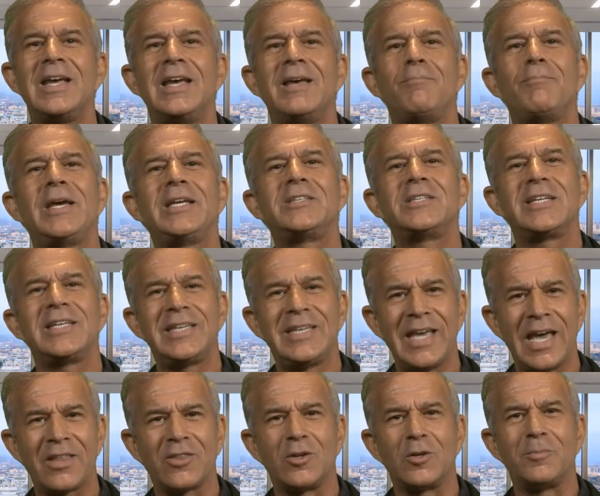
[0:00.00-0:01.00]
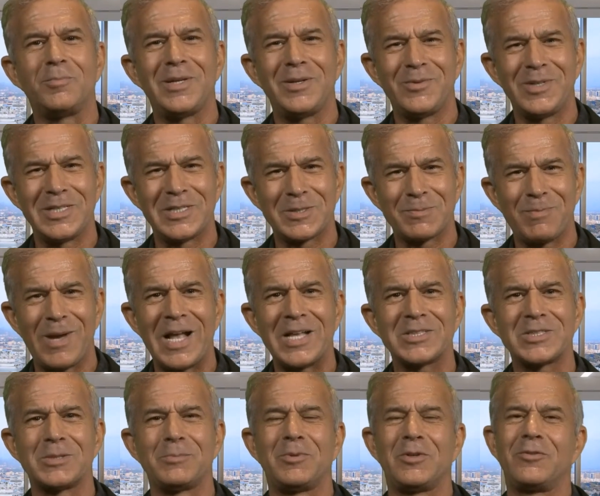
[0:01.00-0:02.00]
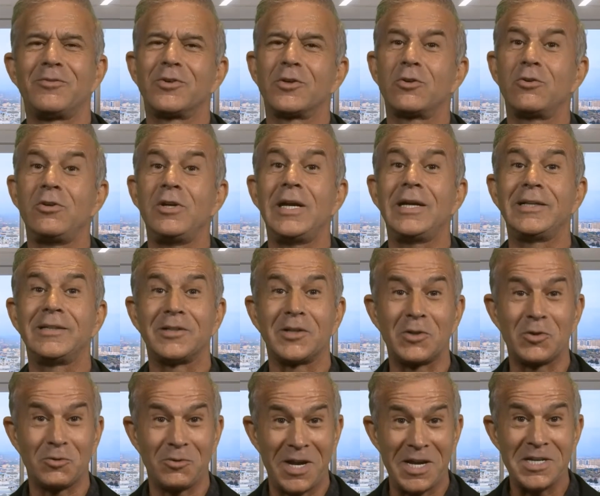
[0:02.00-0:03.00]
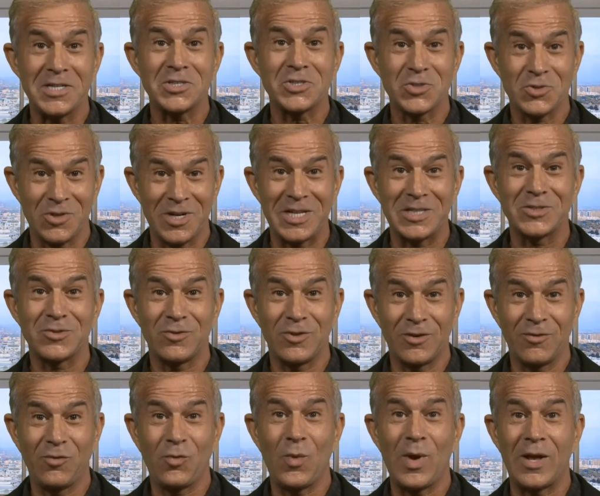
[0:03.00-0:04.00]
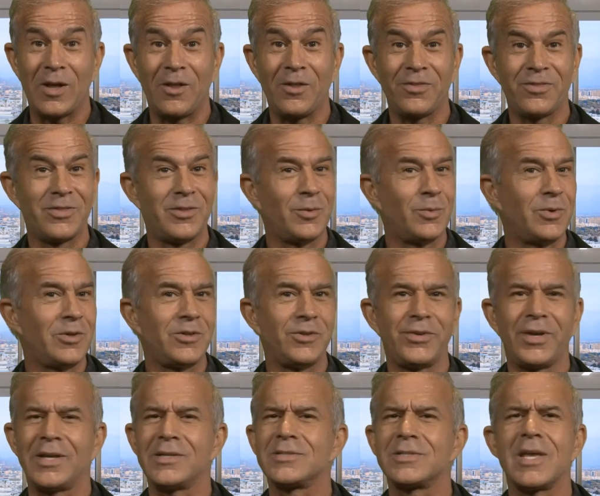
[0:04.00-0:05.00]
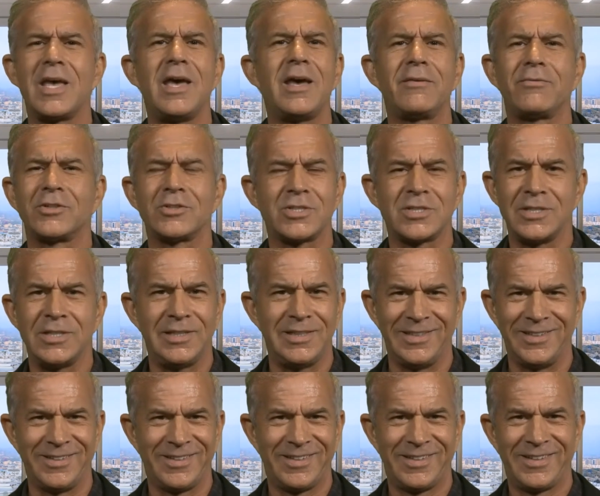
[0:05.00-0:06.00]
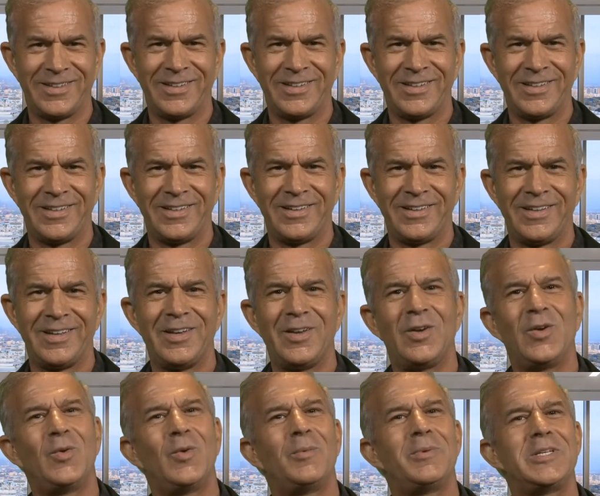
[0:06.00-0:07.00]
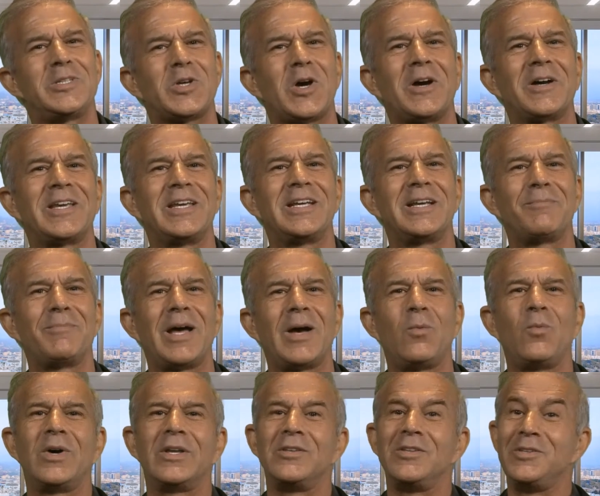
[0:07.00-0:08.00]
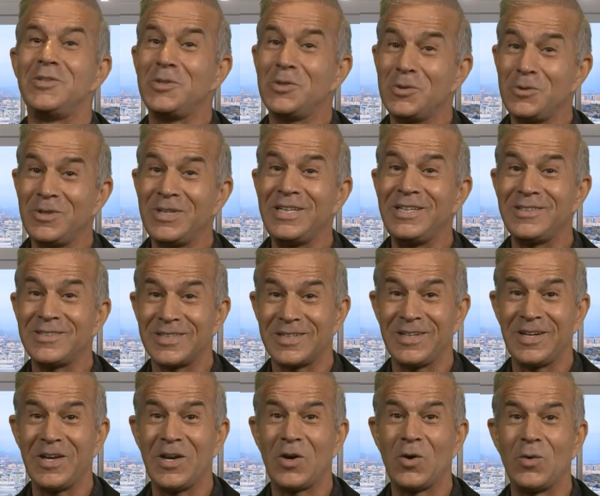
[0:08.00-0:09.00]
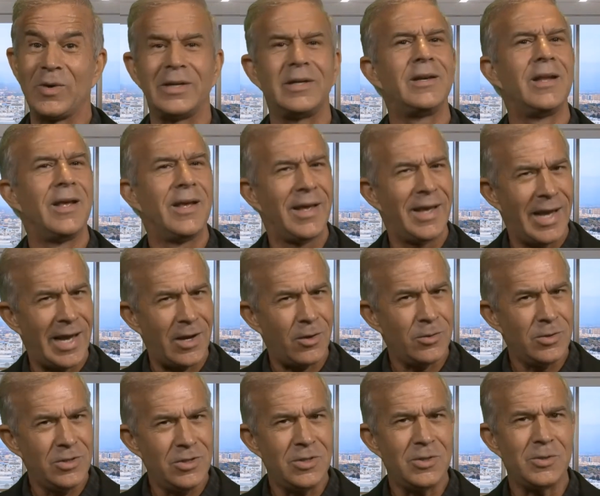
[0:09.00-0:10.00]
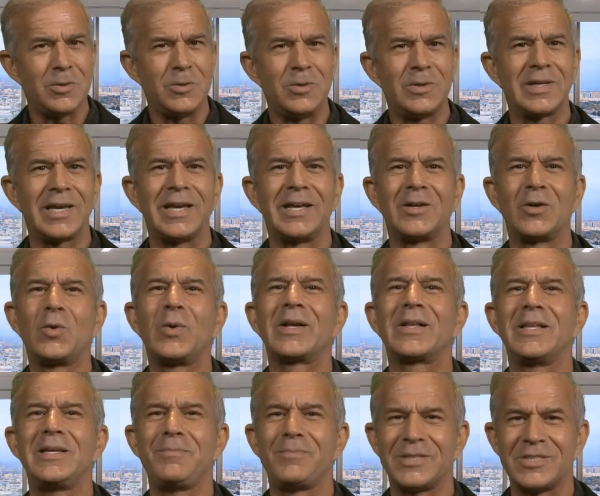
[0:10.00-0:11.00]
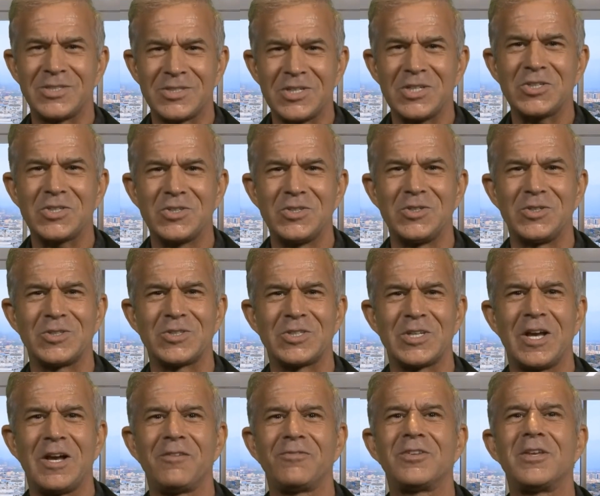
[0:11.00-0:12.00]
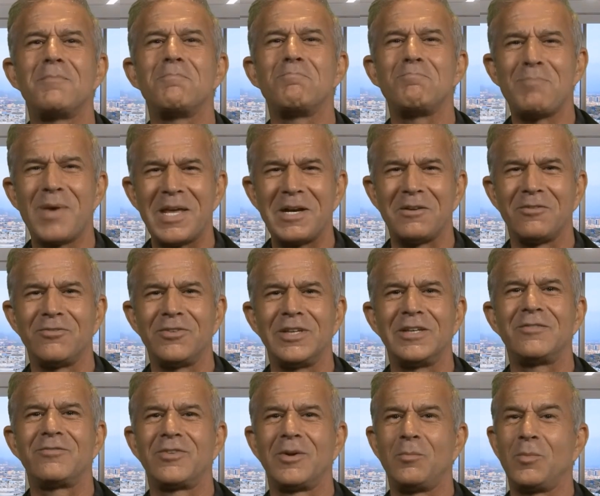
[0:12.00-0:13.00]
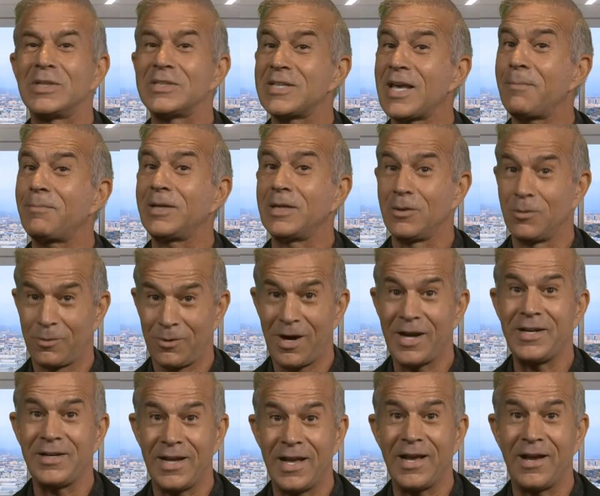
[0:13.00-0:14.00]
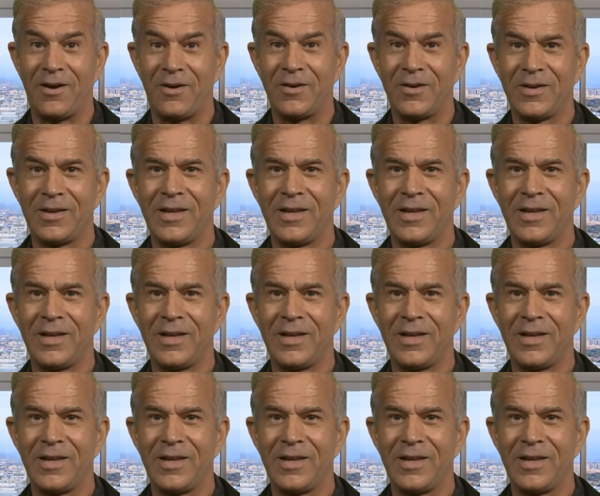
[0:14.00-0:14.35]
may together be responsible for creating the greatest transfer of wealth the world has ever seen. We'll be talking about what you need to know and how you can quickly position yourself to benefit from what's happening right now